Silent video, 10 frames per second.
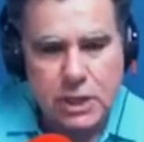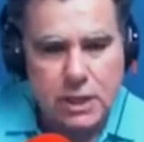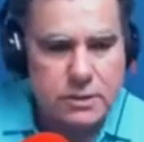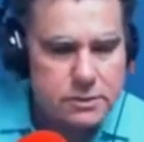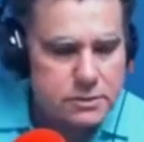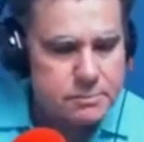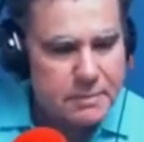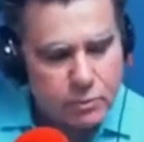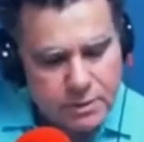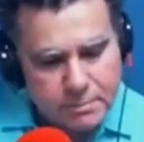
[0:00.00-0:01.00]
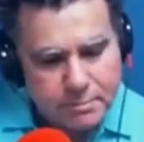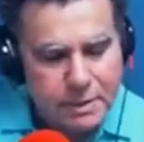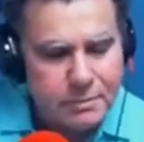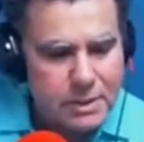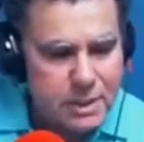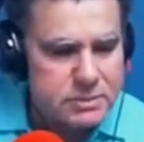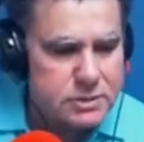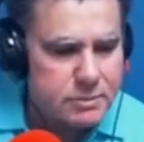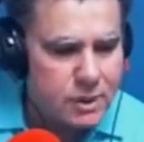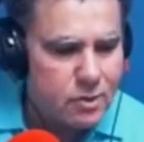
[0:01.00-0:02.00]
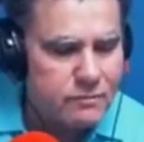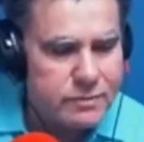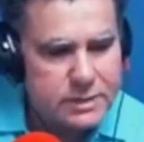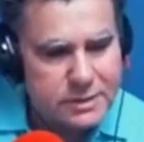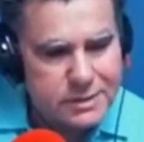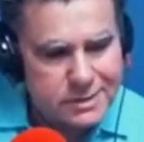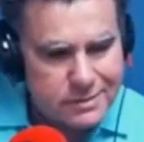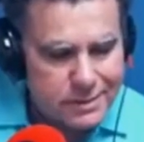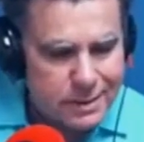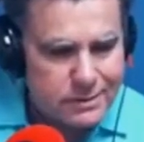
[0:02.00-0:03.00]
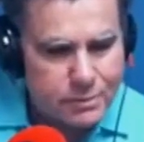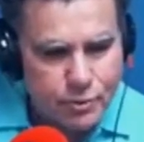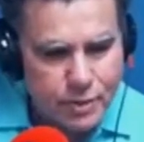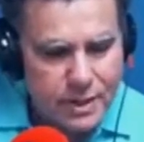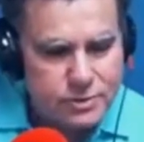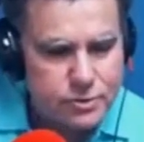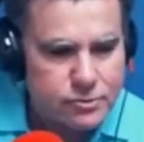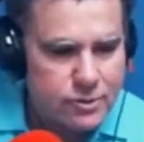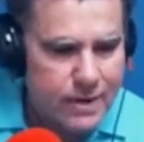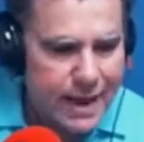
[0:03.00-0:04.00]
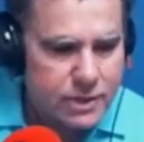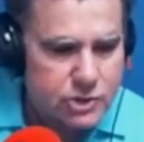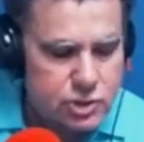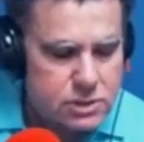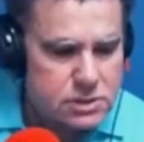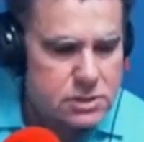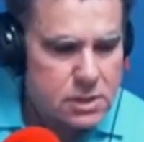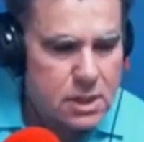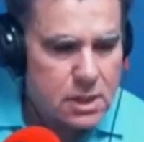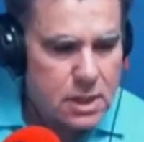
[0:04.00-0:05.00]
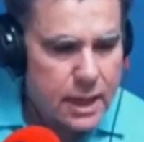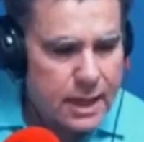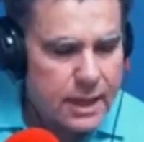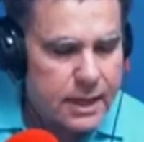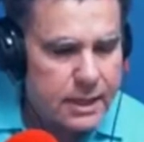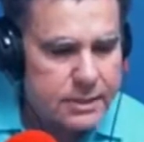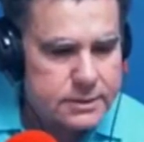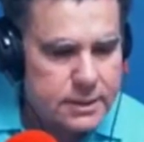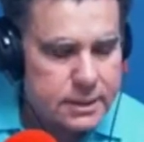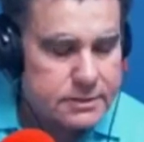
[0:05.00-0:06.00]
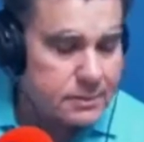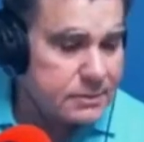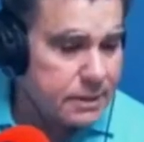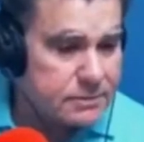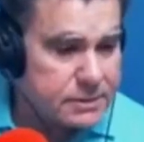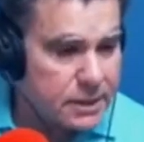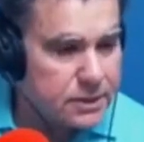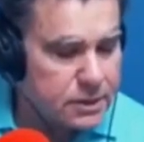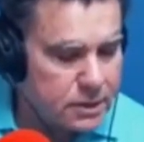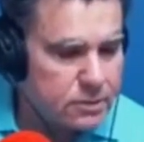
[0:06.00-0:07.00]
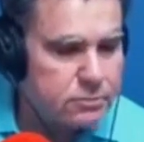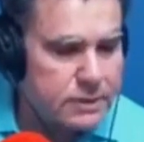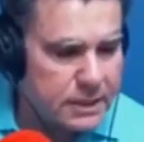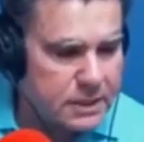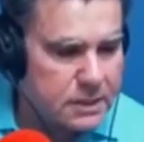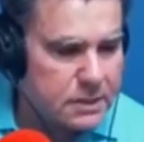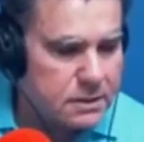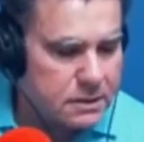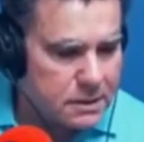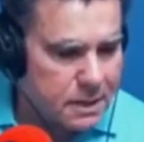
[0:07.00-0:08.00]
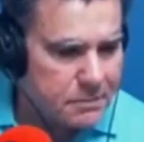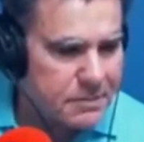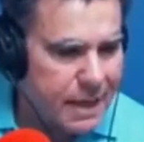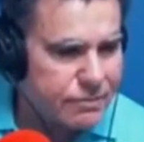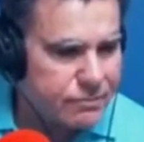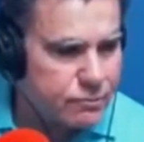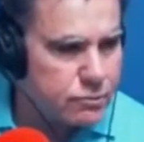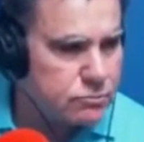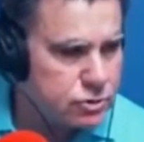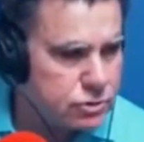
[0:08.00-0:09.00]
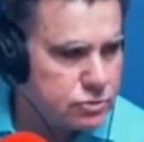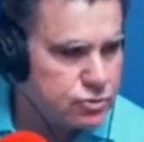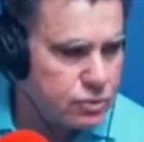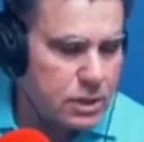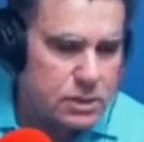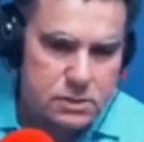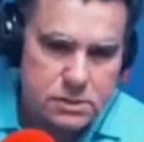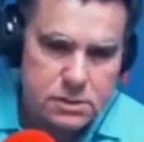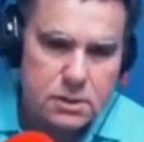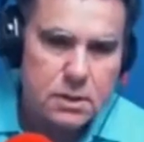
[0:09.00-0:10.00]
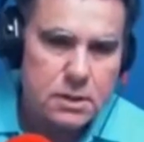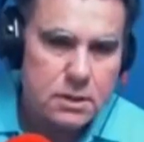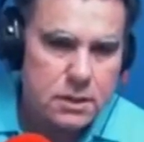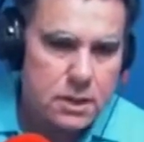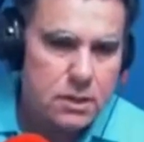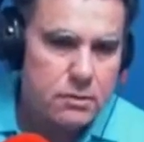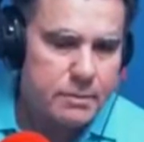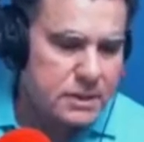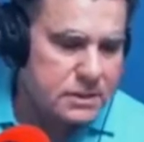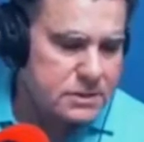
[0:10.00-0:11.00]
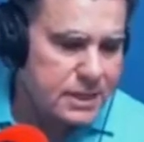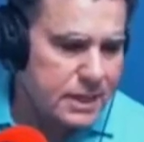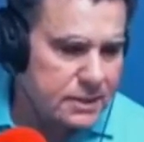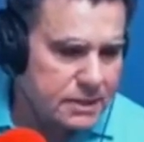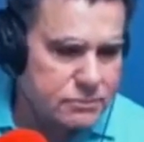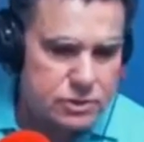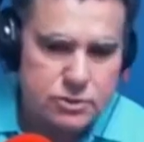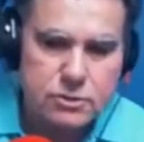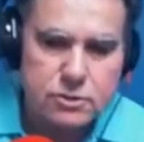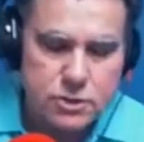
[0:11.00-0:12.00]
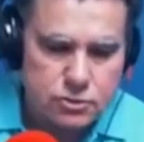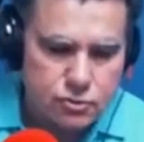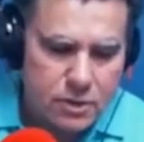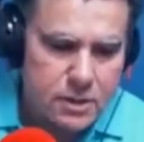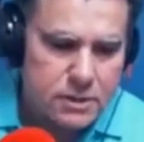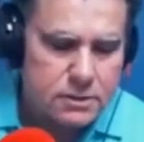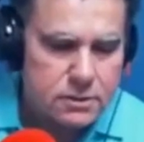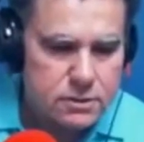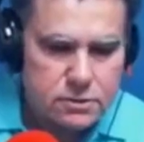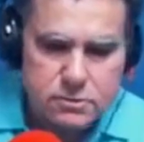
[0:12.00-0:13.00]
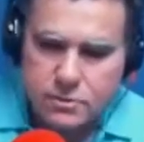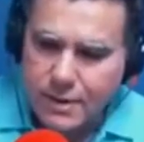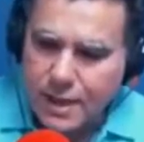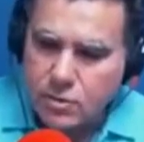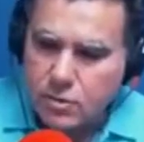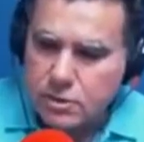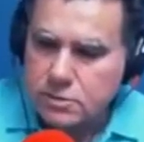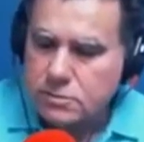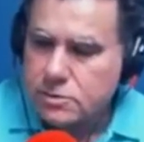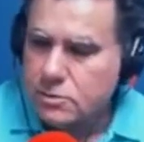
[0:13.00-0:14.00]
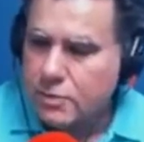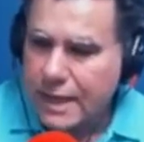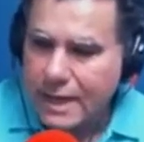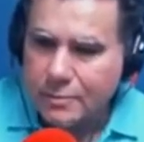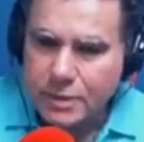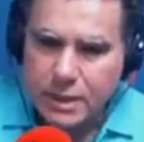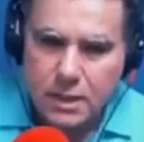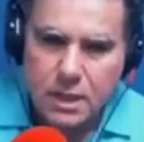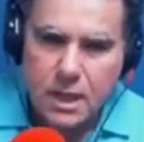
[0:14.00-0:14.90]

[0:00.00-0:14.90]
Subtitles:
others when people come into my office and they're depressed or they're anxious. And sometimes they numb that through drugs, because a lot of times, drug use or alcohol use or gambling